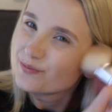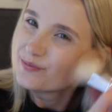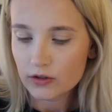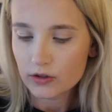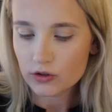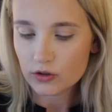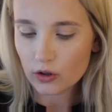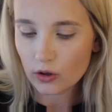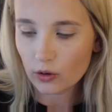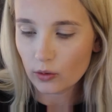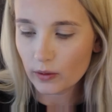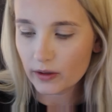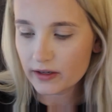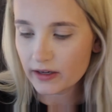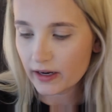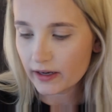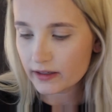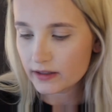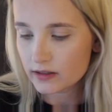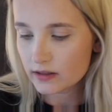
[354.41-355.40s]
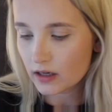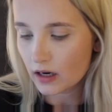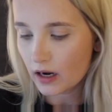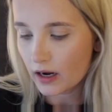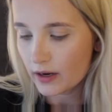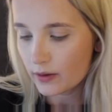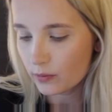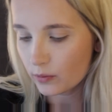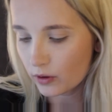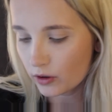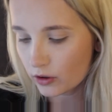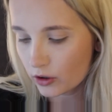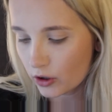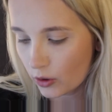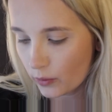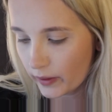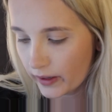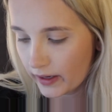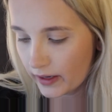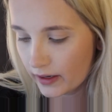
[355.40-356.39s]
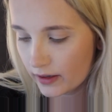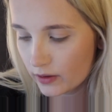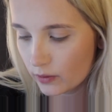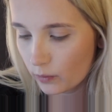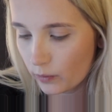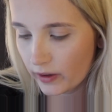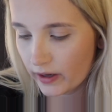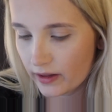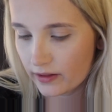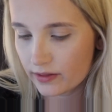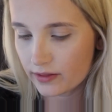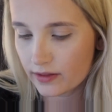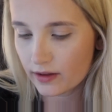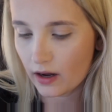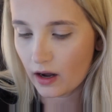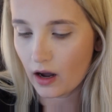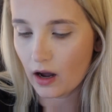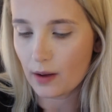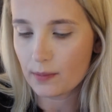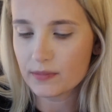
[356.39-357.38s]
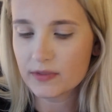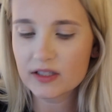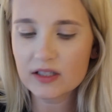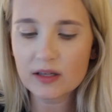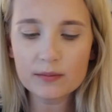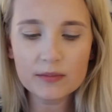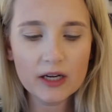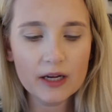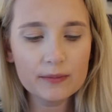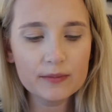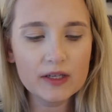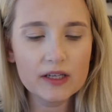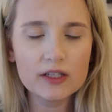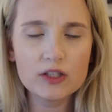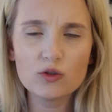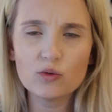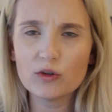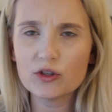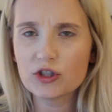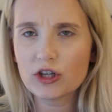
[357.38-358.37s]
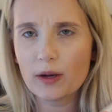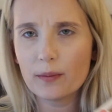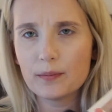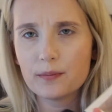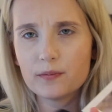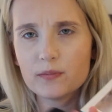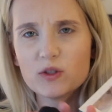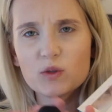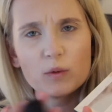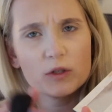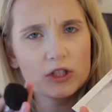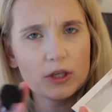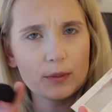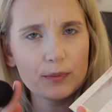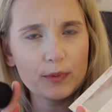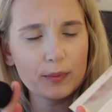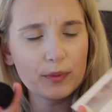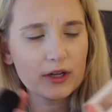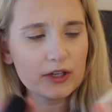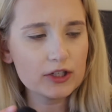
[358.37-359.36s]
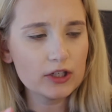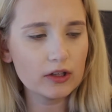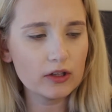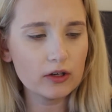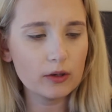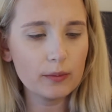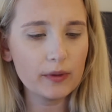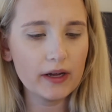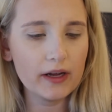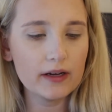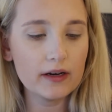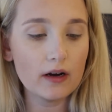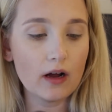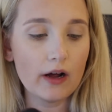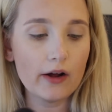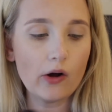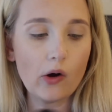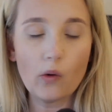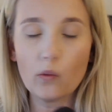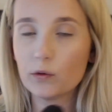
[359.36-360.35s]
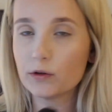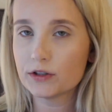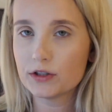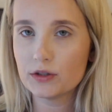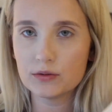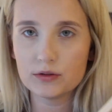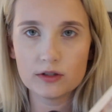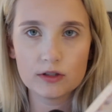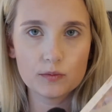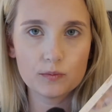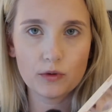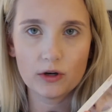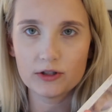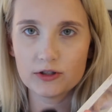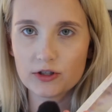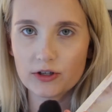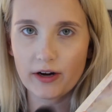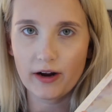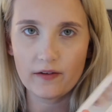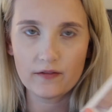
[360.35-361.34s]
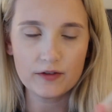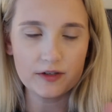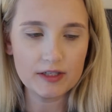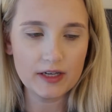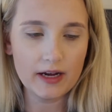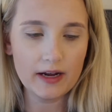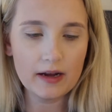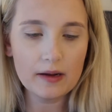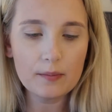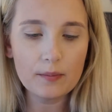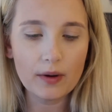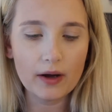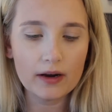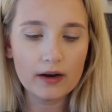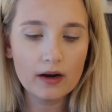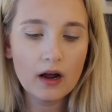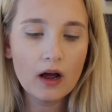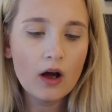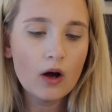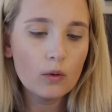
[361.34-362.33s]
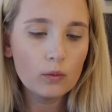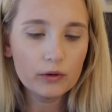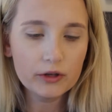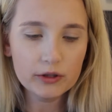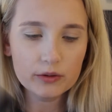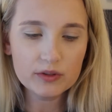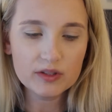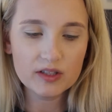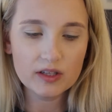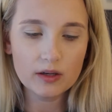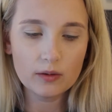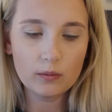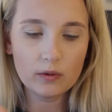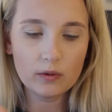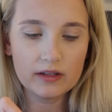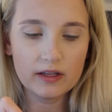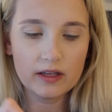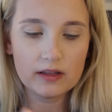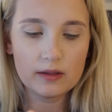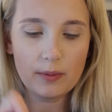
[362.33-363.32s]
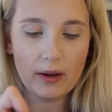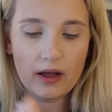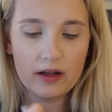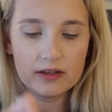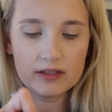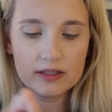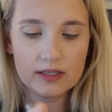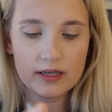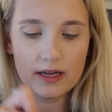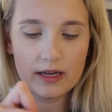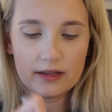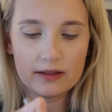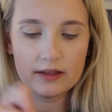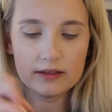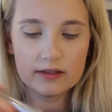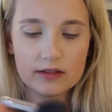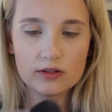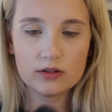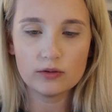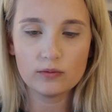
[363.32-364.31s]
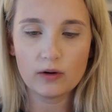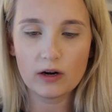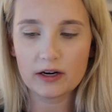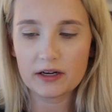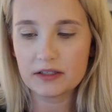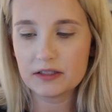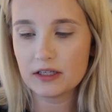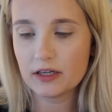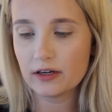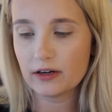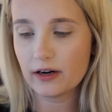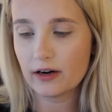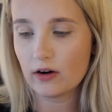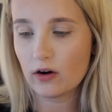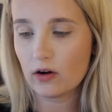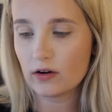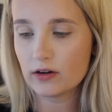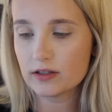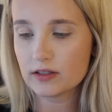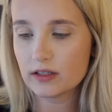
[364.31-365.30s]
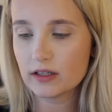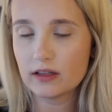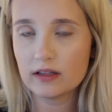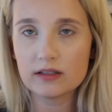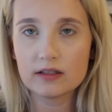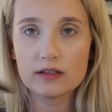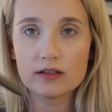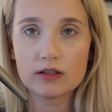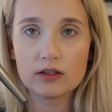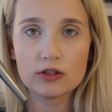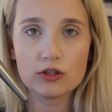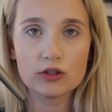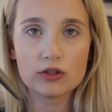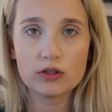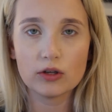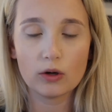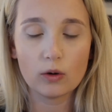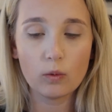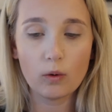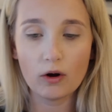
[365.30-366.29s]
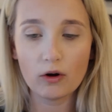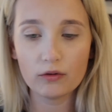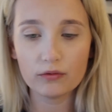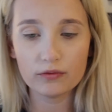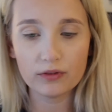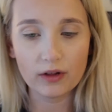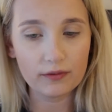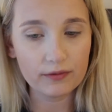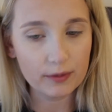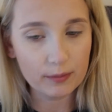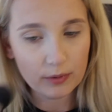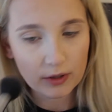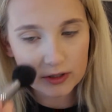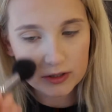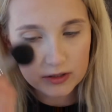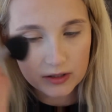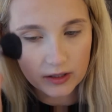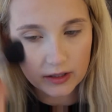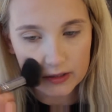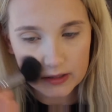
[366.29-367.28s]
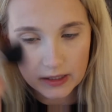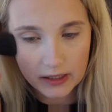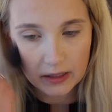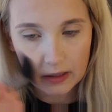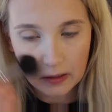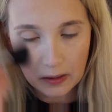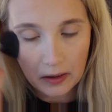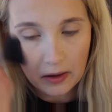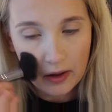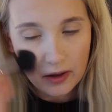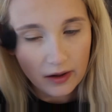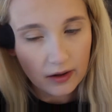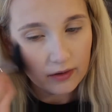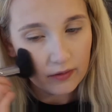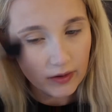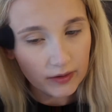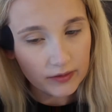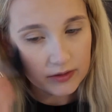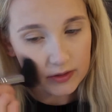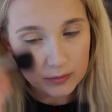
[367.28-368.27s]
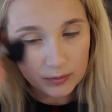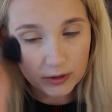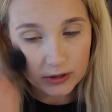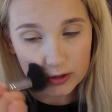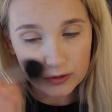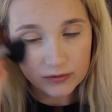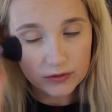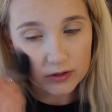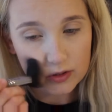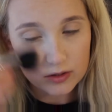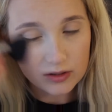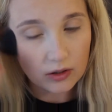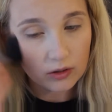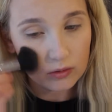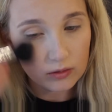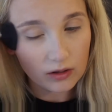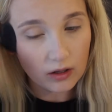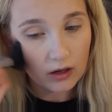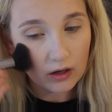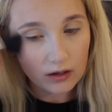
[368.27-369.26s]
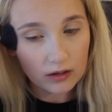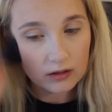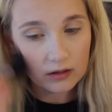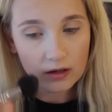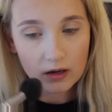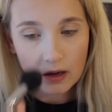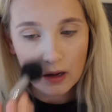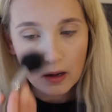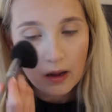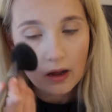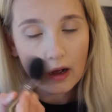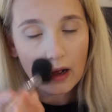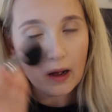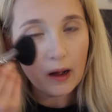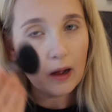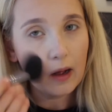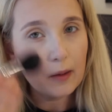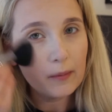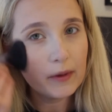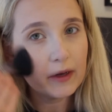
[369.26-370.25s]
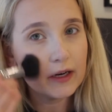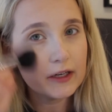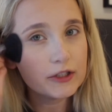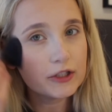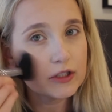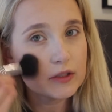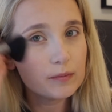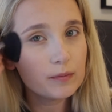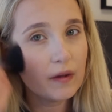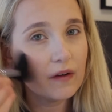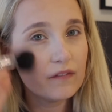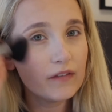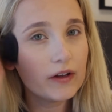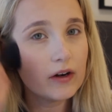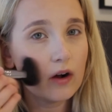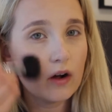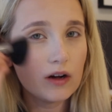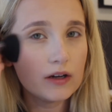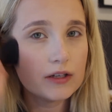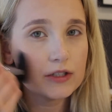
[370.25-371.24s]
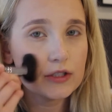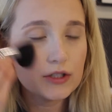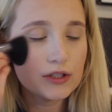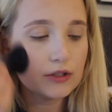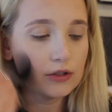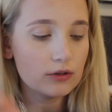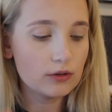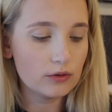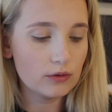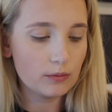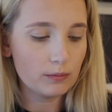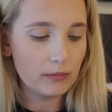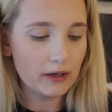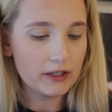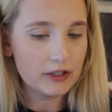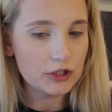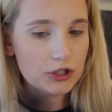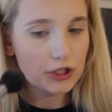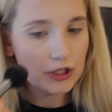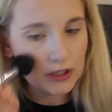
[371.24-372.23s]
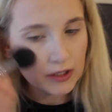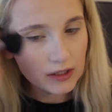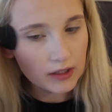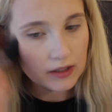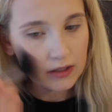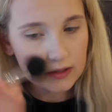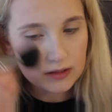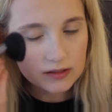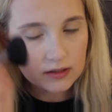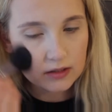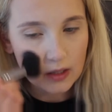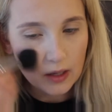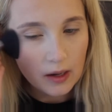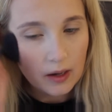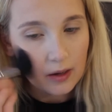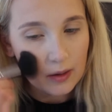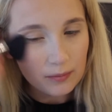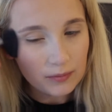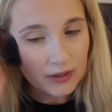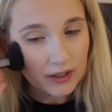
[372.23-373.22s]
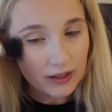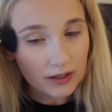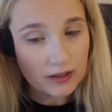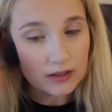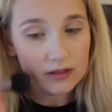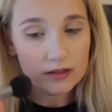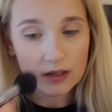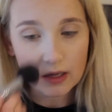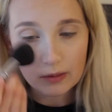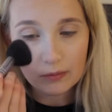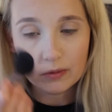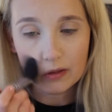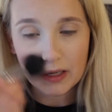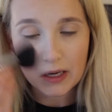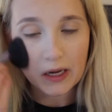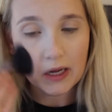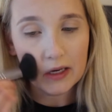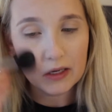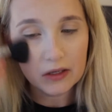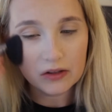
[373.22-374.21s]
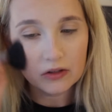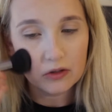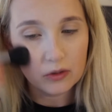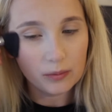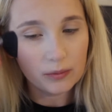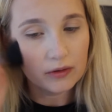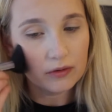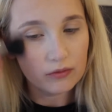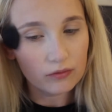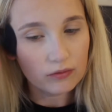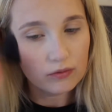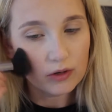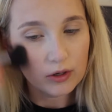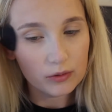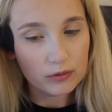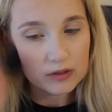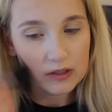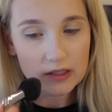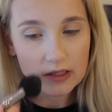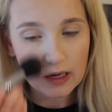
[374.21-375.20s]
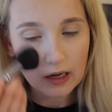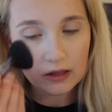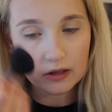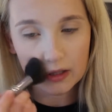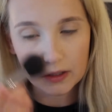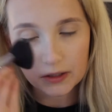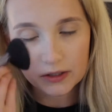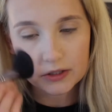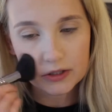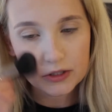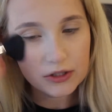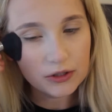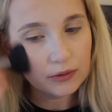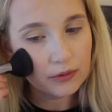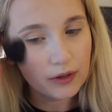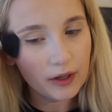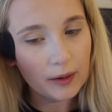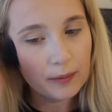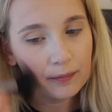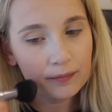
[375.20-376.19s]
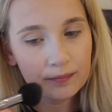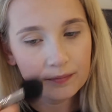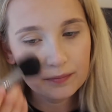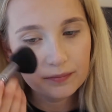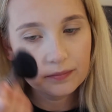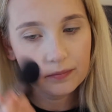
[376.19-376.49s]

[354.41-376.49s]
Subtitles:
So next I will go in with, sometimes I switch up the blush a little bit. I always use this bronzer every day, but we'll use the in the palette today. This is the Rocketeer, and honestly this is just a Quo fluffy brush that I take. I've had this brush for so long, and I just buff it onto my cheeks because I want to add a little bit of rosy color to them.